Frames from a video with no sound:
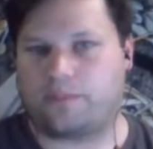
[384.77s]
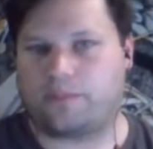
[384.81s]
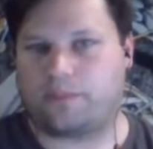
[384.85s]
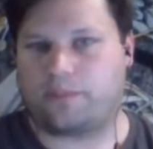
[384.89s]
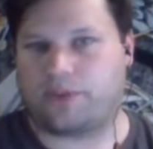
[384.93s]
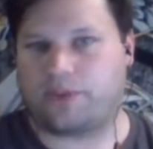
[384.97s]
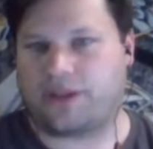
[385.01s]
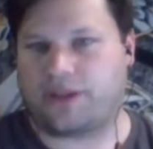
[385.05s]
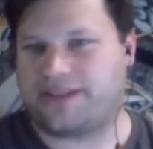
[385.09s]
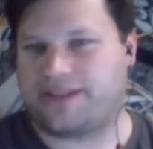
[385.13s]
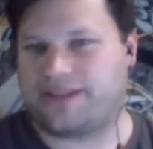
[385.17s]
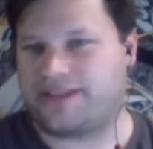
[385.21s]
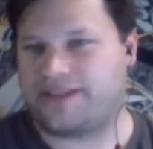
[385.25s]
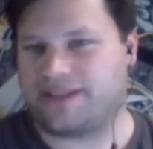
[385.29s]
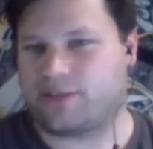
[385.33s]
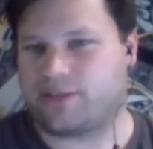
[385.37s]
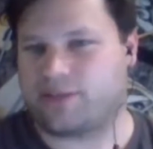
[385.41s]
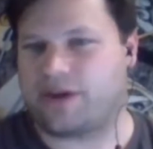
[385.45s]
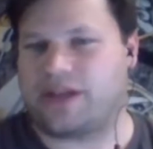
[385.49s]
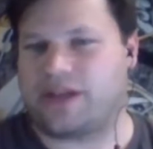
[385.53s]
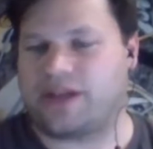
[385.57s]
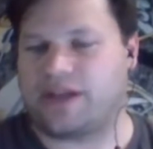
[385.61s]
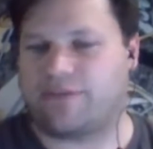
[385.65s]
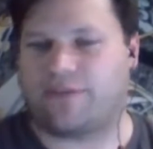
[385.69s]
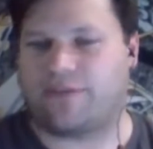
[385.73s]
places
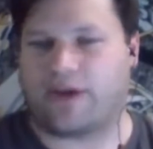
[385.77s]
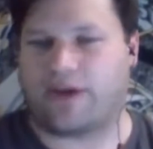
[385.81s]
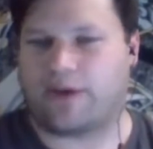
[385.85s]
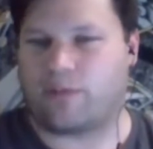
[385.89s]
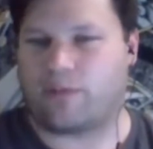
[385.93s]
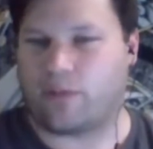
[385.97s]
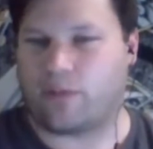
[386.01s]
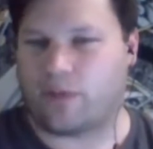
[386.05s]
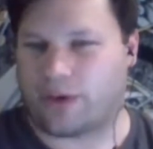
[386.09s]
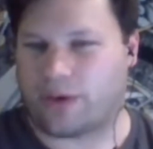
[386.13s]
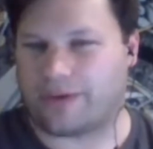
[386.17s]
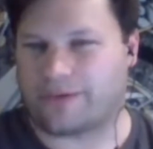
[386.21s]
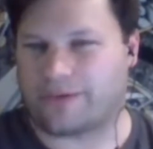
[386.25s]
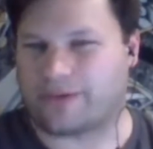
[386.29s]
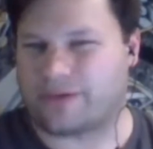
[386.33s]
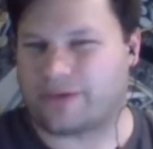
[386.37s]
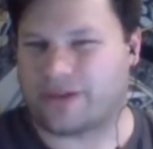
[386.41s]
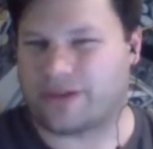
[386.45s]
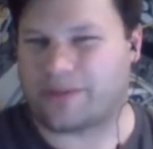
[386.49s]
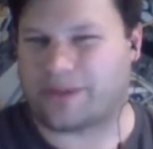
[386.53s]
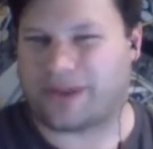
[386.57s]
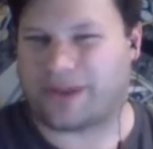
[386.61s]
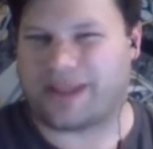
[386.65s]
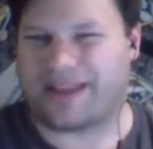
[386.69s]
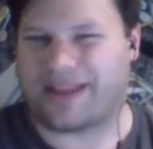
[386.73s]
where he can find workers or
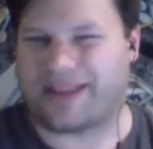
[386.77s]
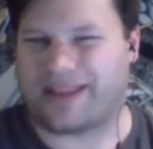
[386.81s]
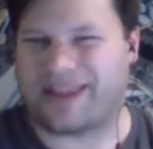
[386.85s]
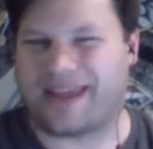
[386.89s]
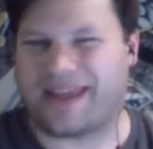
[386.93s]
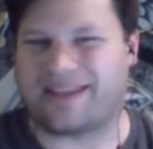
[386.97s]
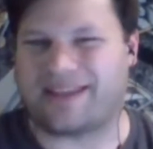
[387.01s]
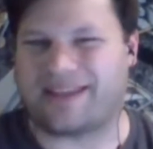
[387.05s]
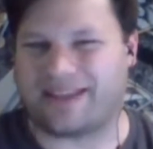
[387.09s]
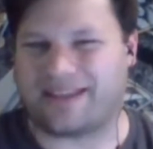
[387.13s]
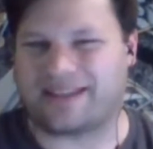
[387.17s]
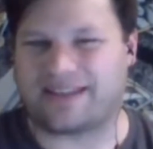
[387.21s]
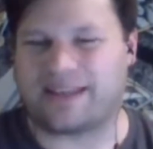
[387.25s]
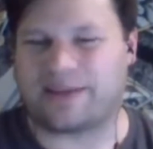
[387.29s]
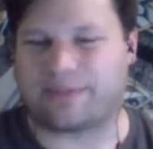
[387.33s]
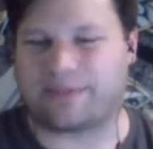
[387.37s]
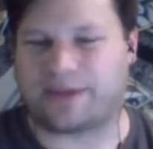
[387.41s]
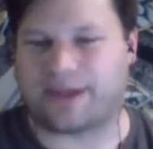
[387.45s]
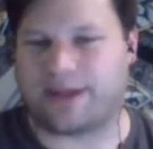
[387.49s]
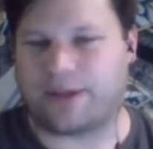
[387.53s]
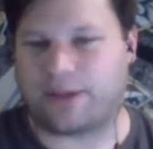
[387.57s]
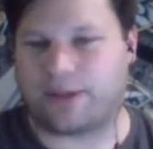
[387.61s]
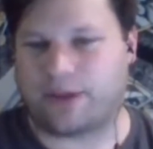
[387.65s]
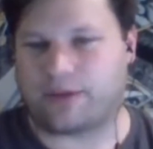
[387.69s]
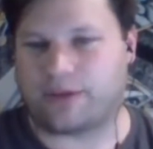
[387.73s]
something like that, like
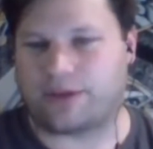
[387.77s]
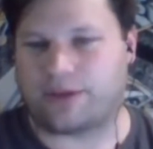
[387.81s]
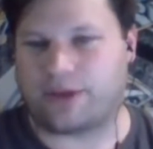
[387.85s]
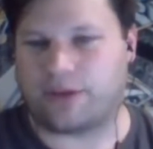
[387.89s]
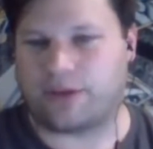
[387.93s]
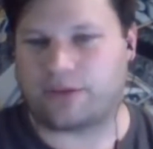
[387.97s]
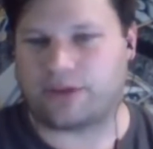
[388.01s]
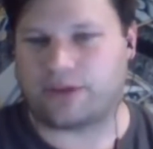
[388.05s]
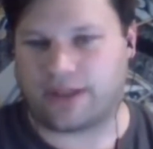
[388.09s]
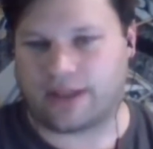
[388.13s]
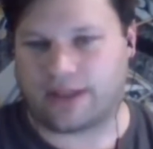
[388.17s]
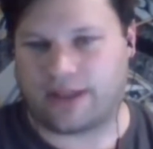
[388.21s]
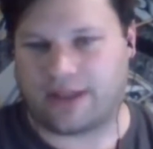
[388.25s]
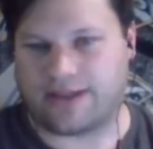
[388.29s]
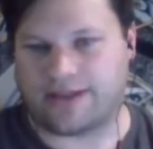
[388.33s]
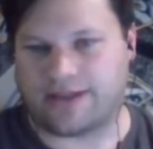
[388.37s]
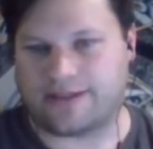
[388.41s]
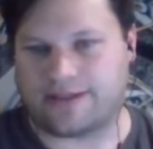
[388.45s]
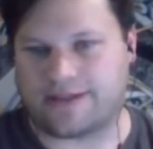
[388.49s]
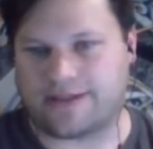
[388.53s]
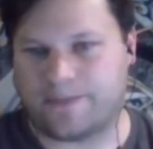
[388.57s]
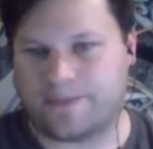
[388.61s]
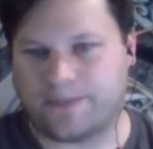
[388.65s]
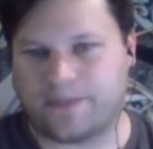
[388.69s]
something along those lines,